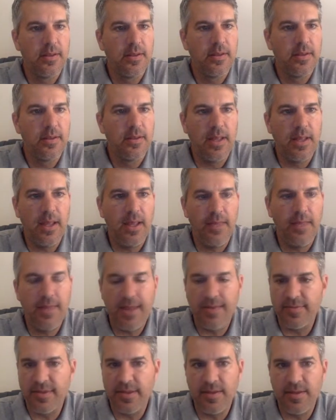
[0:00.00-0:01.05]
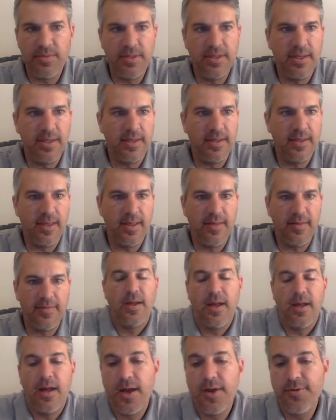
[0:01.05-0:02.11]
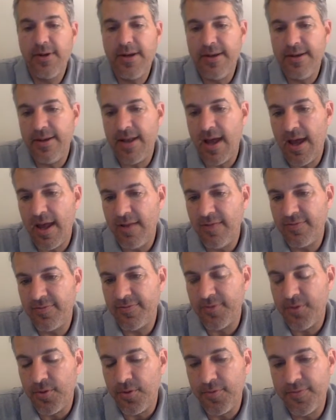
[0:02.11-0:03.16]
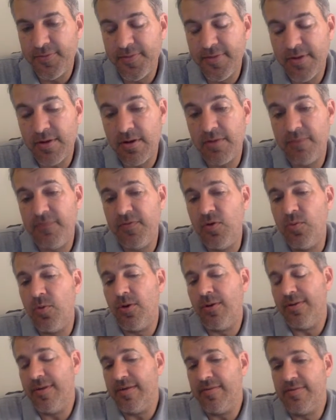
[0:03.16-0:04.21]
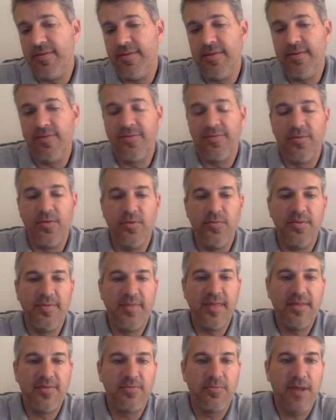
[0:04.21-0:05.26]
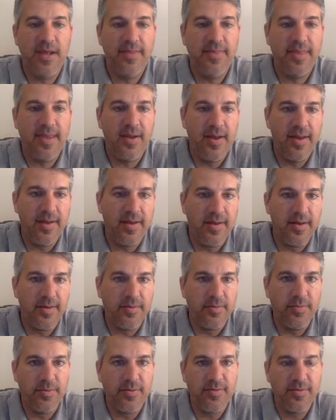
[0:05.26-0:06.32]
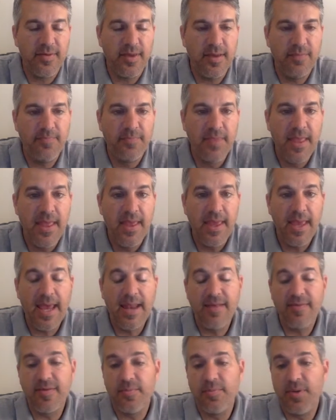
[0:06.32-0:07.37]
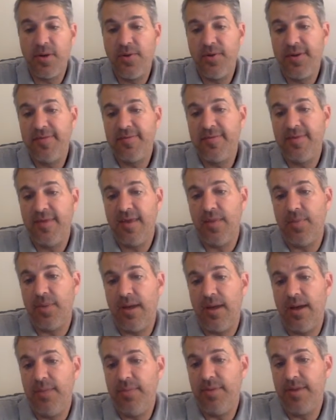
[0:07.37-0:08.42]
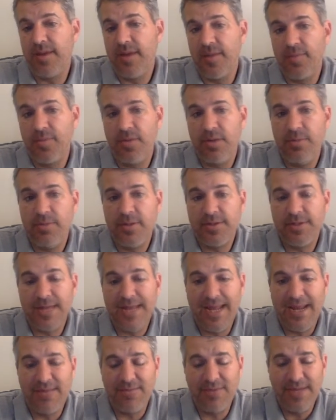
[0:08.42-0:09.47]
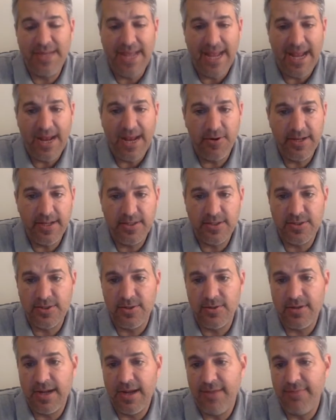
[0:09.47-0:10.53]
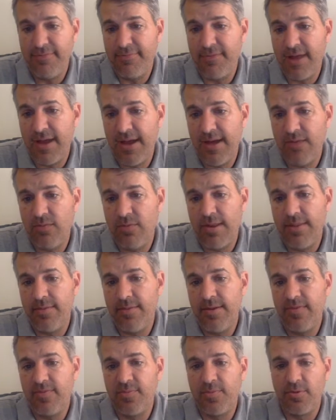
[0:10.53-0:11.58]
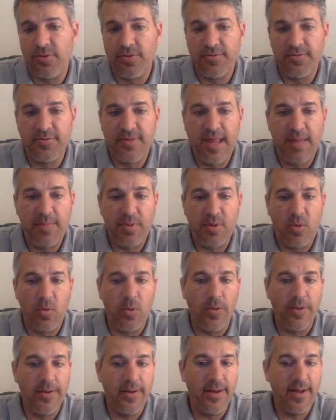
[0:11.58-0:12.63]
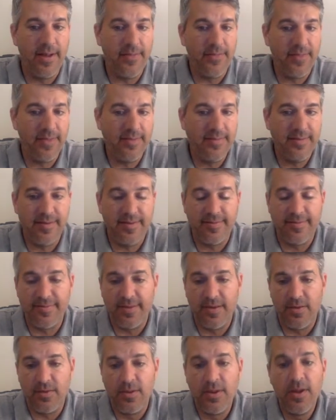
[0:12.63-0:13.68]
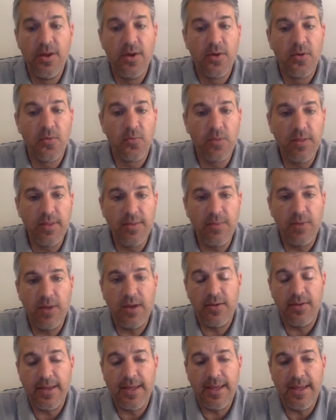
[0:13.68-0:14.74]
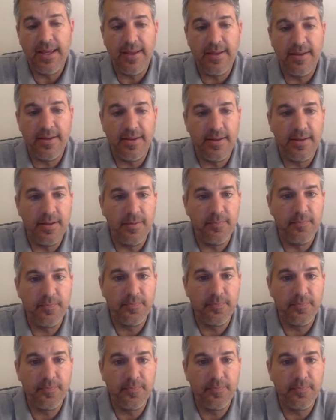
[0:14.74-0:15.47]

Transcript: And that is going to be against 109 sold. So there are a few more listed than sold, but that's right there at 100%. And as a bonus tip, I pick up pretty much every Ariat shirt I find, whether it's Pearl Snap or not. They tend to sell really well and um,